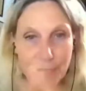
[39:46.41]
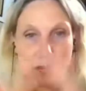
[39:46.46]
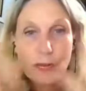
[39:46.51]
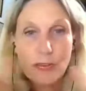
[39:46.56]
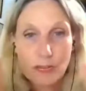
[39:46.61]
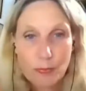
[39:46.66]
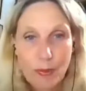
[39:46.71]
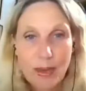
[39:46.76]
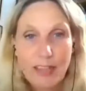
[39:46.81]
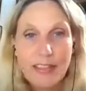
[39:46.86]
if you
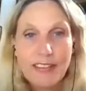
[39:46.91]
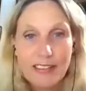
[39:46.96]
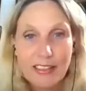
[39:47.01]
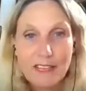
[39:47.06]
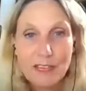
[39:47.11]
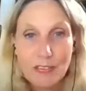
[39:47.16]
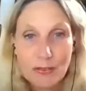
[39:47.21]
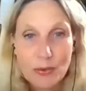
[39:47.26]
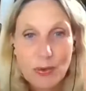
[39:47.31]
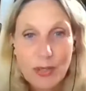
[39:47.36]
explain
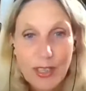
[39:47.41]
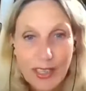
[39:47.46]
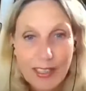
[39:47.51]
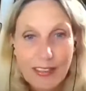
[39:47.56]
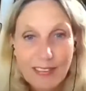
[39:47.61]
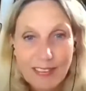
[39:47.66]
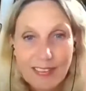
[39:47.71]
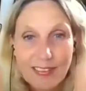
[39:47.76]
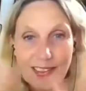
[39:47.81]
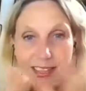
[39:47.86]
this to
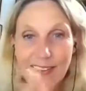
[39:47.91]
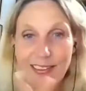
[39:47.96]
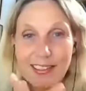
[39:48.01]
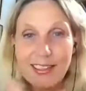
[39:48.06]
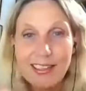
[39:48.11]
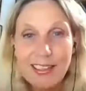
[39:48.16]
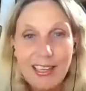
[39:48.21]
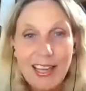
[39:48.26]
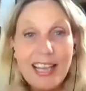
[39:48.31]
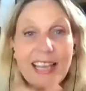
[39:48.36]
kids, that
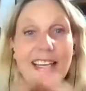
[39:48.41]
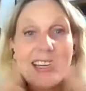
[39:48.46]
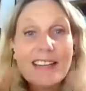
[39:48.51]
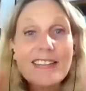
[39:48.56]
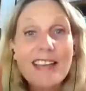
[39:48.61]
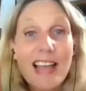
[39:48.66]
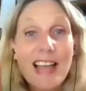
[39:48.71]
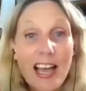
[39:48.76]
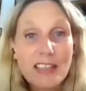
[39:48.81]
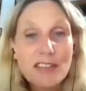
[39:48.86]
it
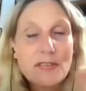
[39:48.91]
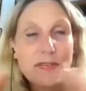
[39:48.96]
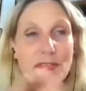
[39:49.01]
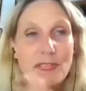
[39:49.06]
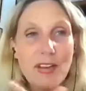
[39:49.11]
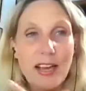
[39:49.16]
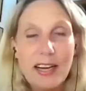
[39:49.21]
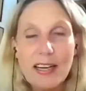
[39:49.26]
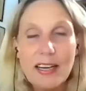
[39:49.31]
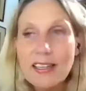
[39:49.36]
is
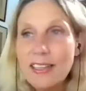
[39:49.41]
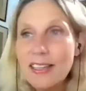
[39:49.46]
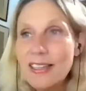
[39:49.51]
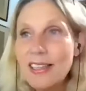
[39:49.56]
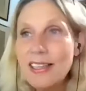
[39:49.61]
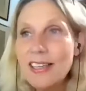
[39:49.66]
unfair.